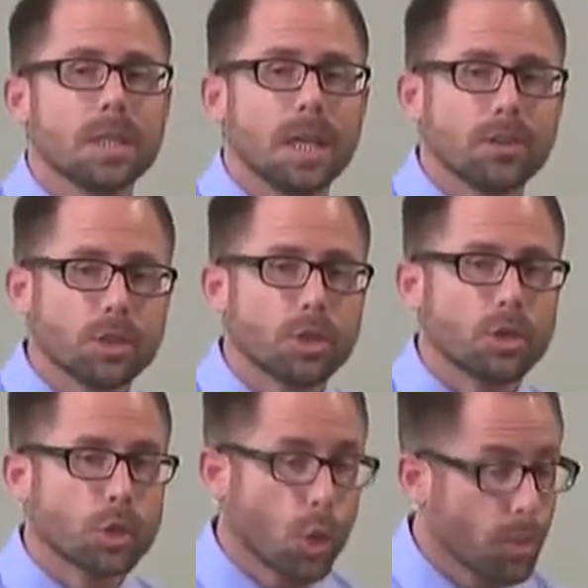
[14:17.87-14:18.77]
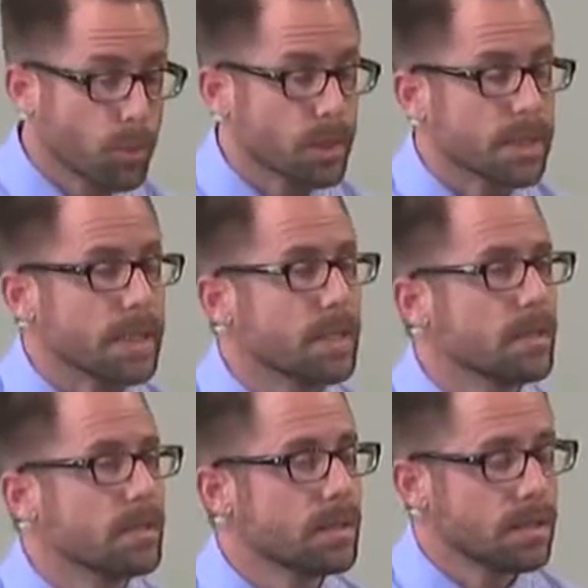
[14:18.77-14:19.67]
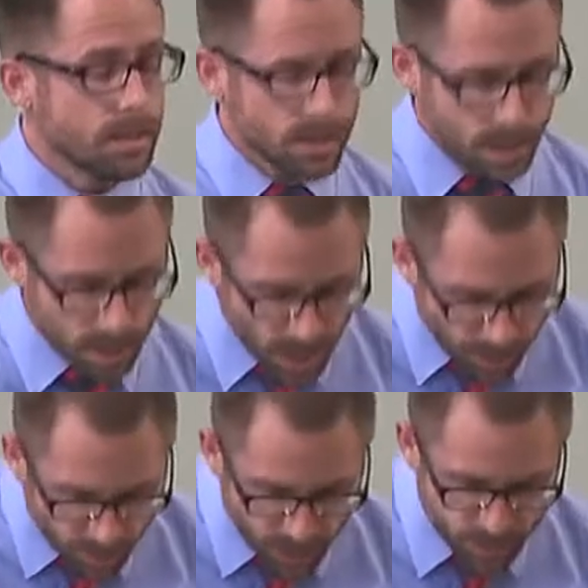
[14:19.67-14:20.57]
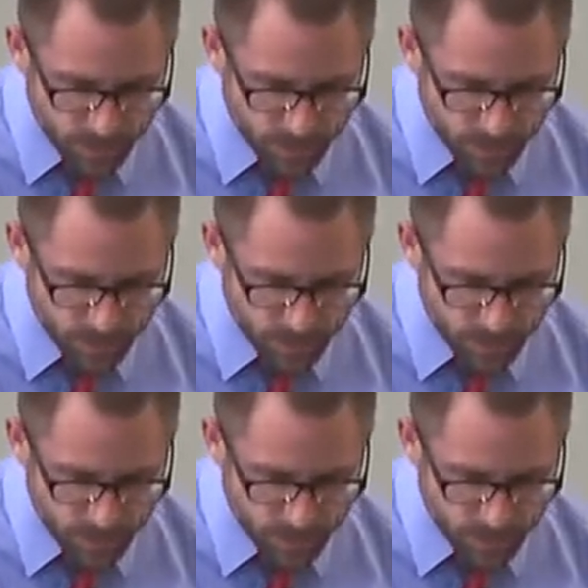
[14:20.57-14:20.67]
and the church corporately did nothing.